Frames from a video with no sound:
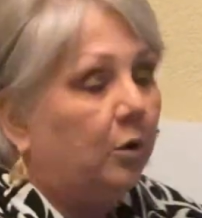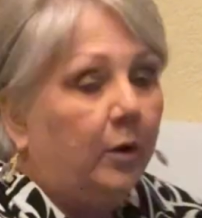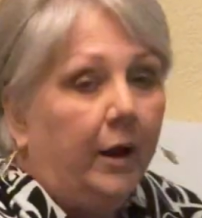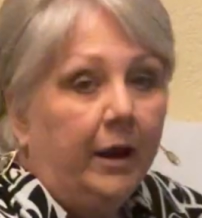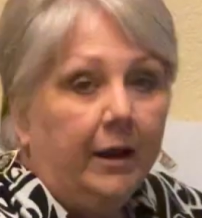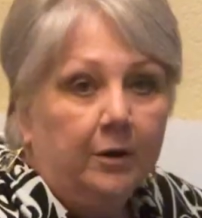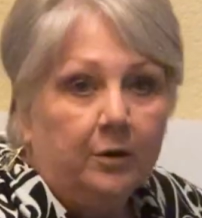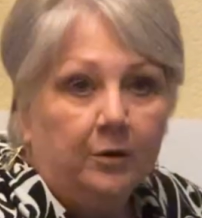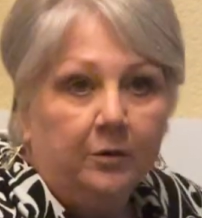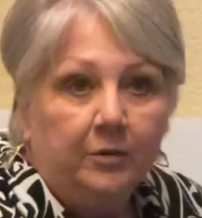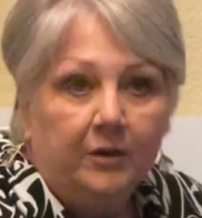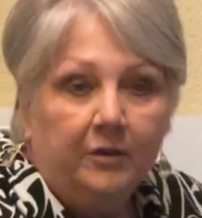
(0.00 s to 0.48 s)

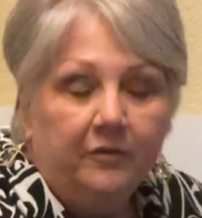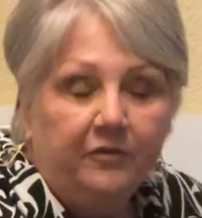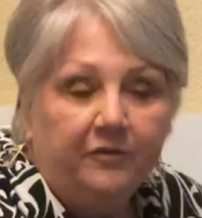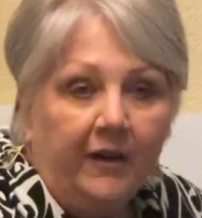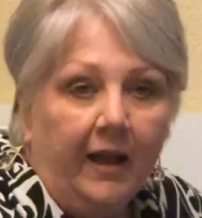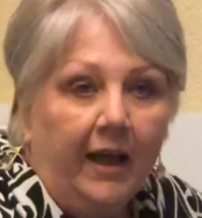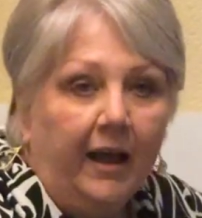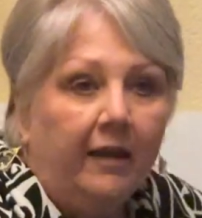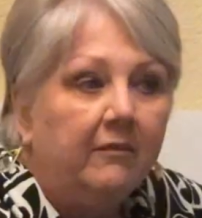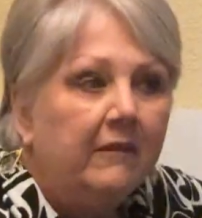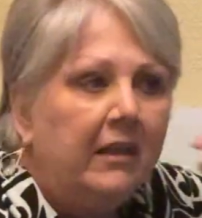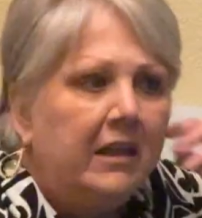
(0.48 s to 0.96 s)
greater than
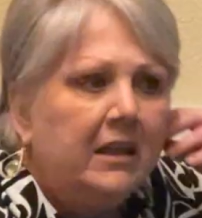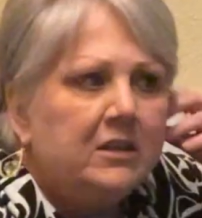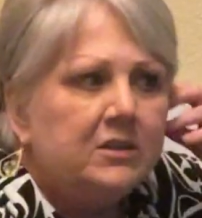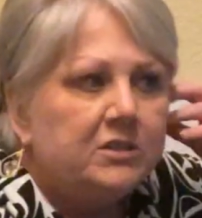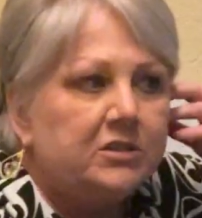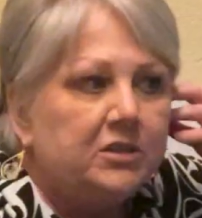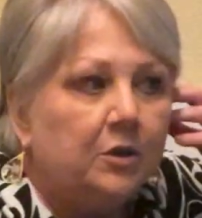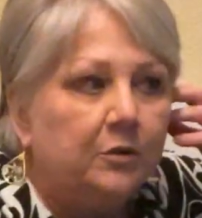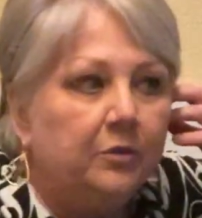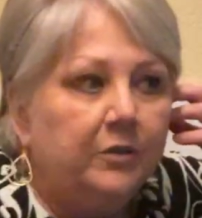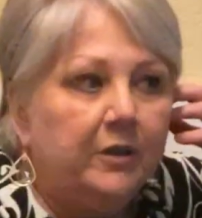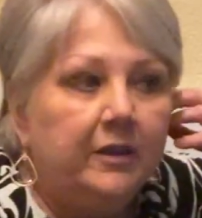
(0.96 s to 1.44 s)
5.
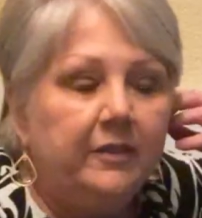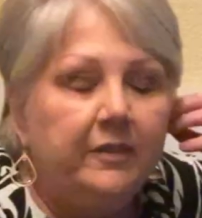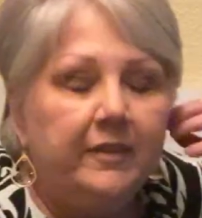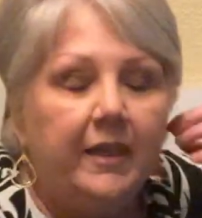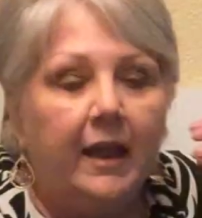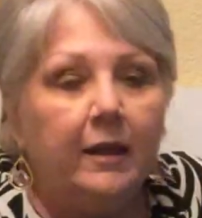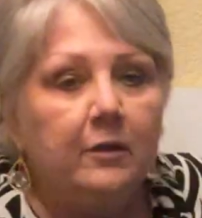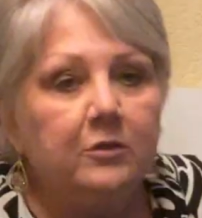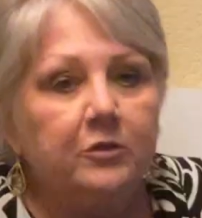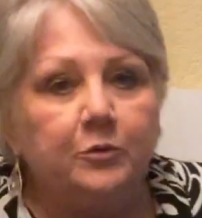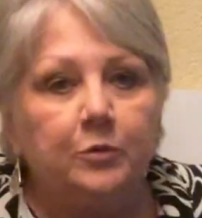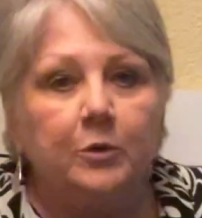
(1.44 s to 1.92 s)
So then
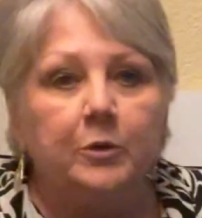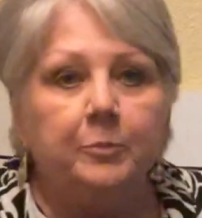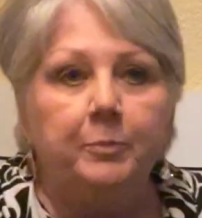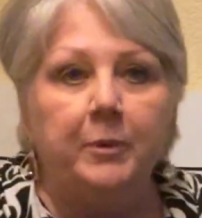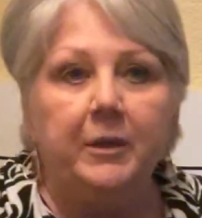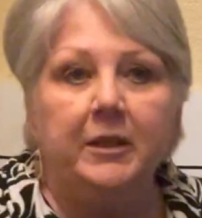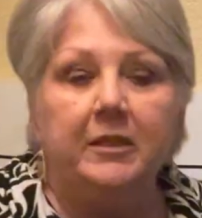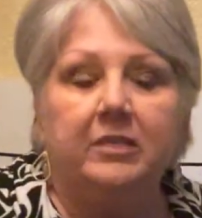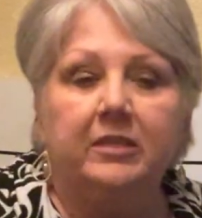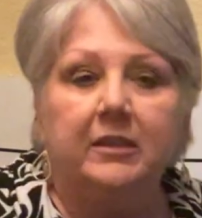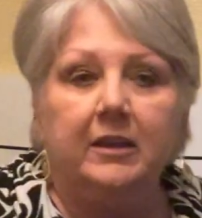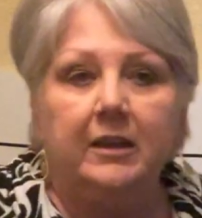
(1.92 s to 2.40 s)
those would
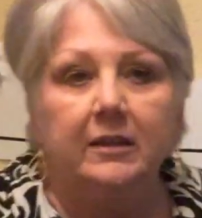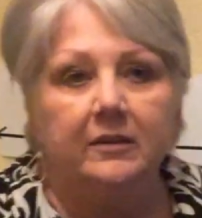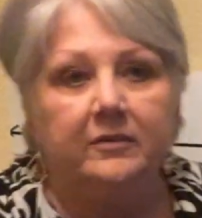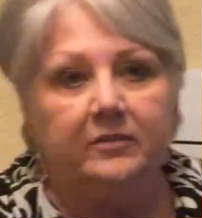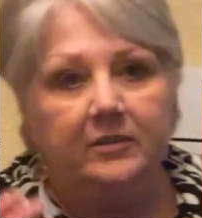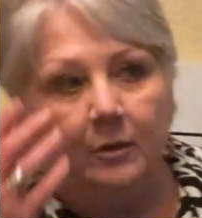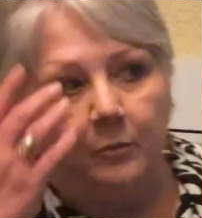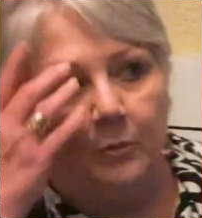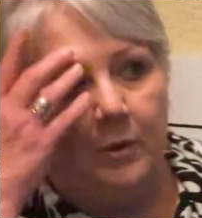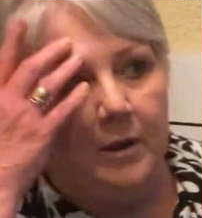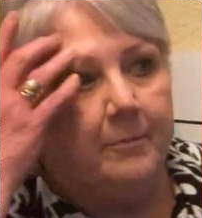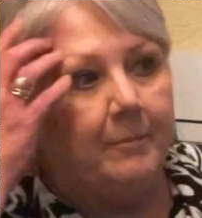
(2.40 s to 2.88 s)
be things
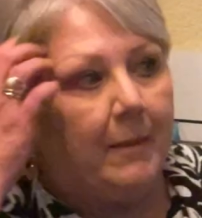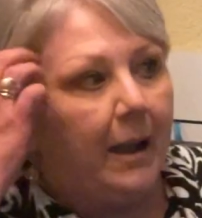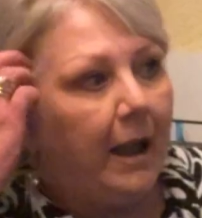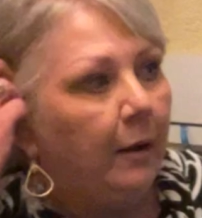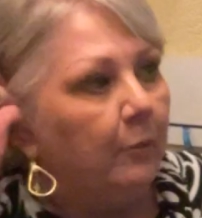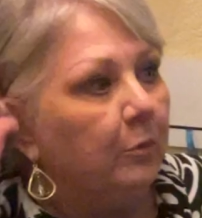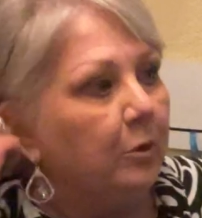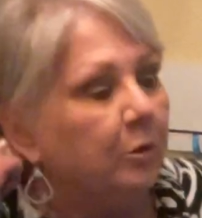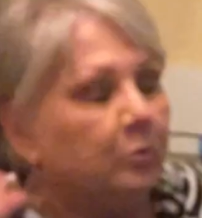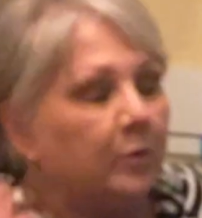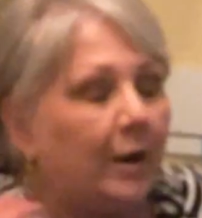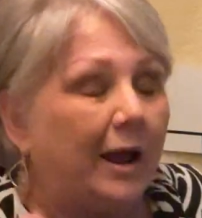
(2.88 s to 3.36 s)
that we
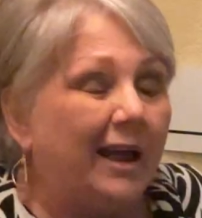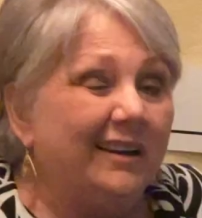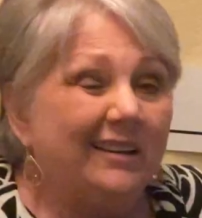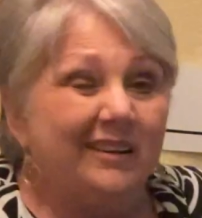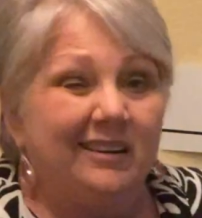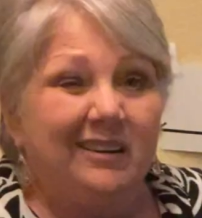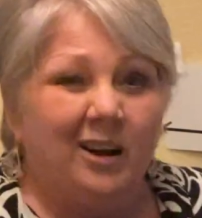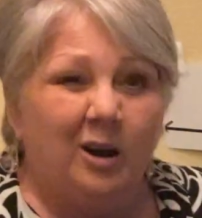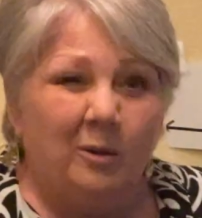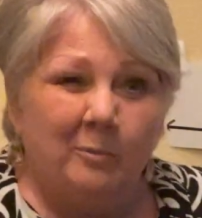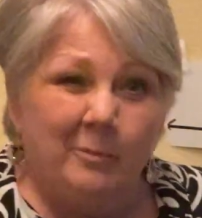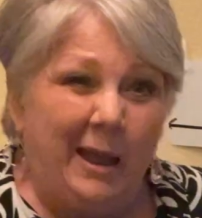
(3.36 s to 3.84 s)
would write in
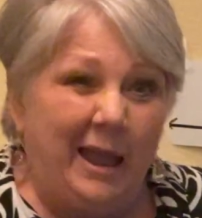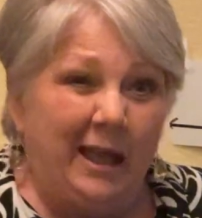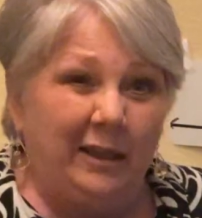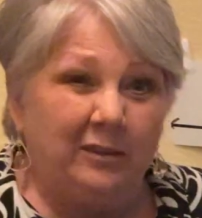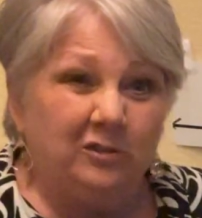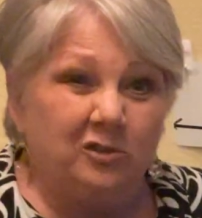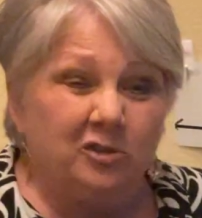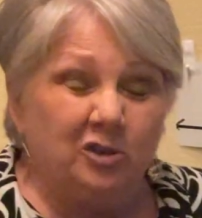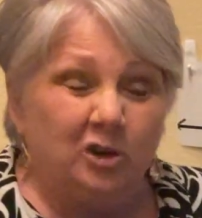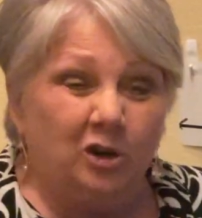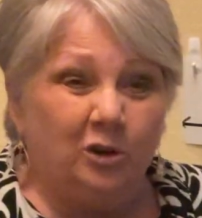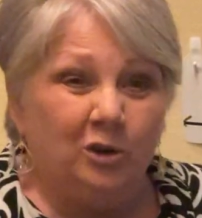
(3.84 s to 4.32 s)
our
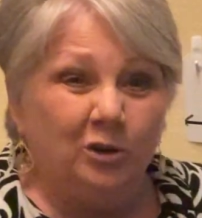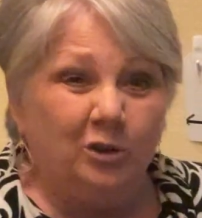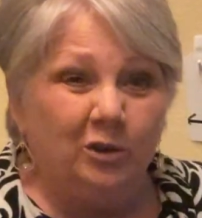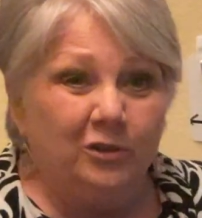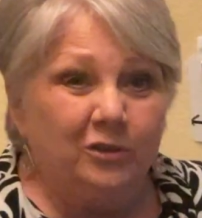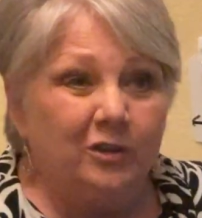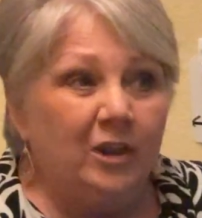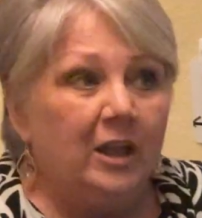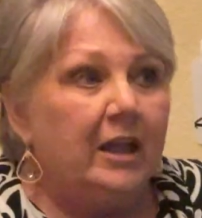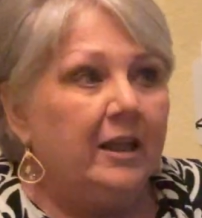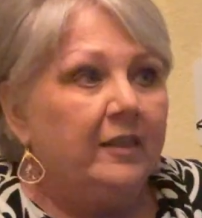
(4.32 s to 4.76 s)
math journals,